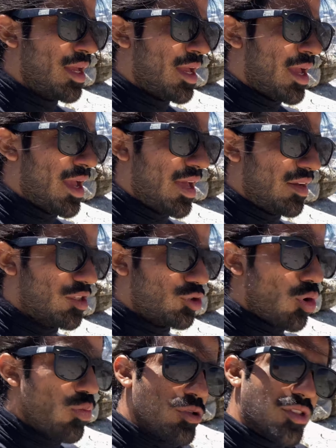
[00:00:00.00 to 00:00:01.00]
And it's
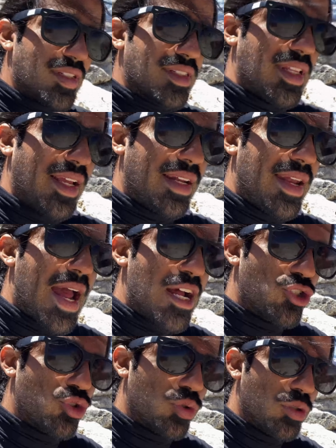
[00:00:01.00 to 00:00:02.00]
almost this like
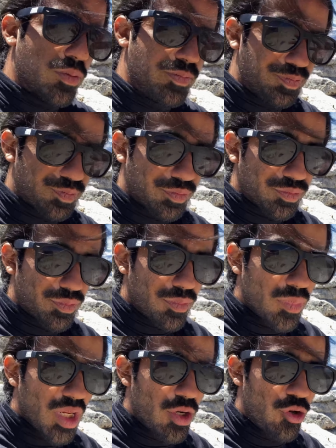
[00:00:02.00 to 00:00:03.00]
natural
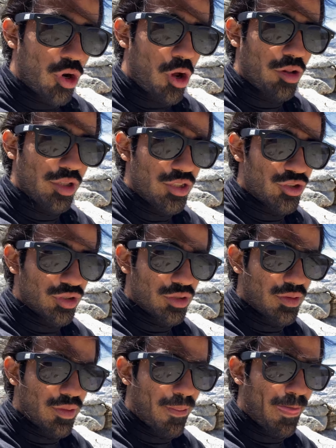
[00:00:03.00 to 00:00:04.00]
knowledge
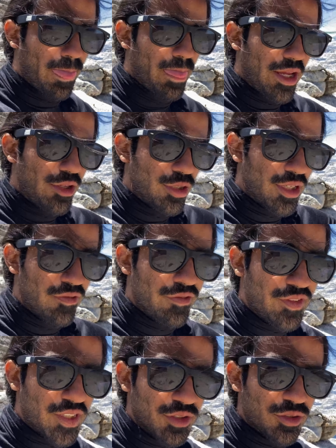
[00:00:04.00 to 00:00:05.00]
that you can
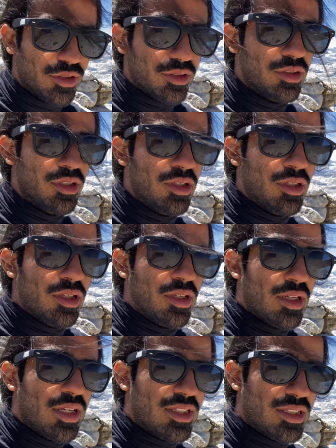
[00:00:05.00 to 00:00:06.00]
feel
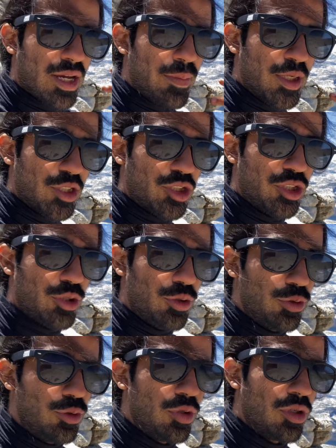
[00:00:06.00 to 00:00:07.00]
is coming to
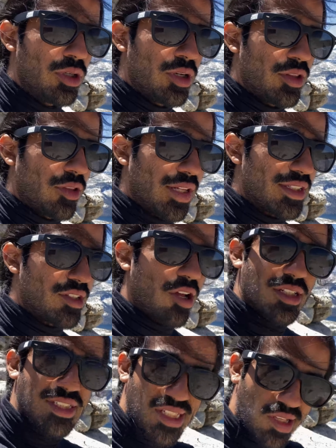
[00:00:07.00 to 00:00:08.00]
you that's not
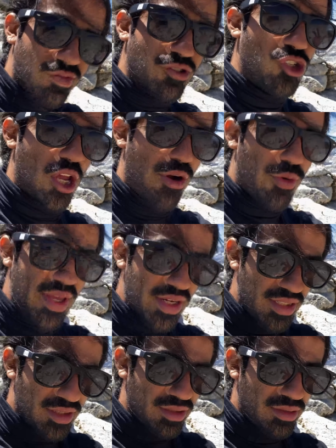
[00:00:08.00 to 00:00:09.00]
self
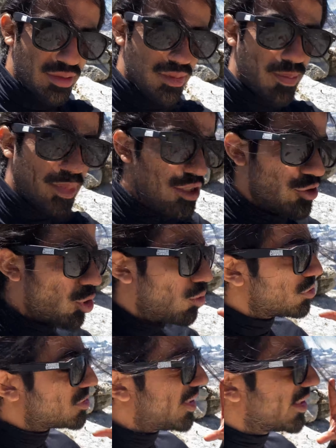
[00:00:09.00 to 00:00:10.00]
generated, but it's
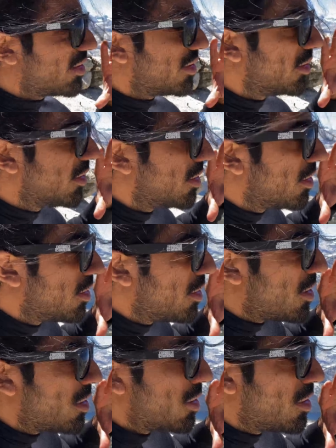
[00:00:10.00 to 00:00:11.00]
almost like
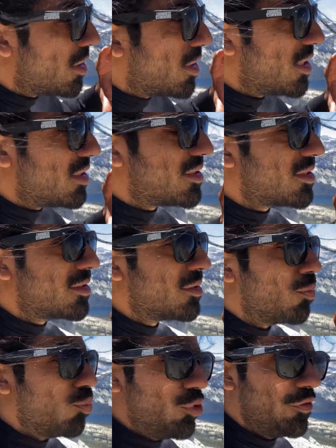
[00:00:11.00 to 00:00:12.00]
it's
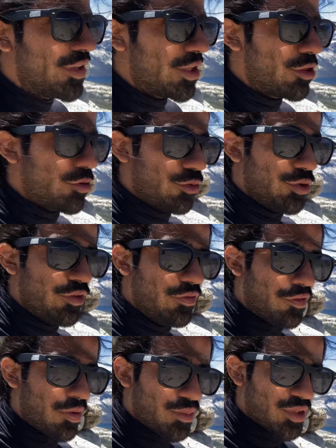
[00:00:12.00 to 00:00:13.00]
moving through you
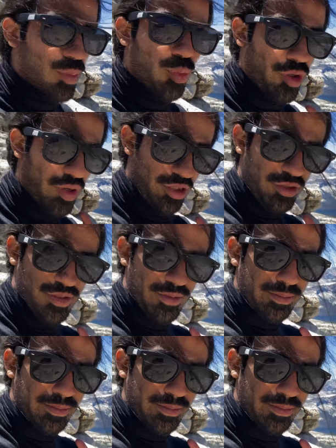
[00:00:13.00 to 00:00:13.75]
from somewhere else.